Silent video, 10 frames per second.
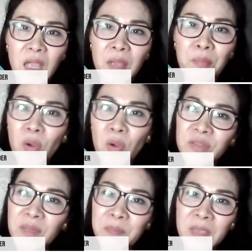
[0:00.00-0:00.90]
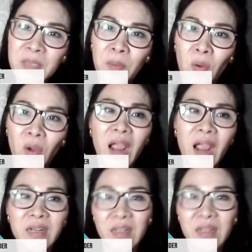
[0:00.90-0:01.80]
most of the people are
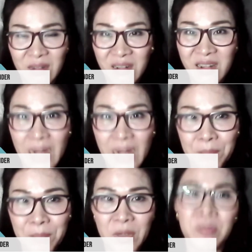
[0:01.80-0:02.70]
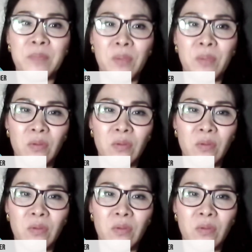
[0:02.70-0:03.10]
the number people.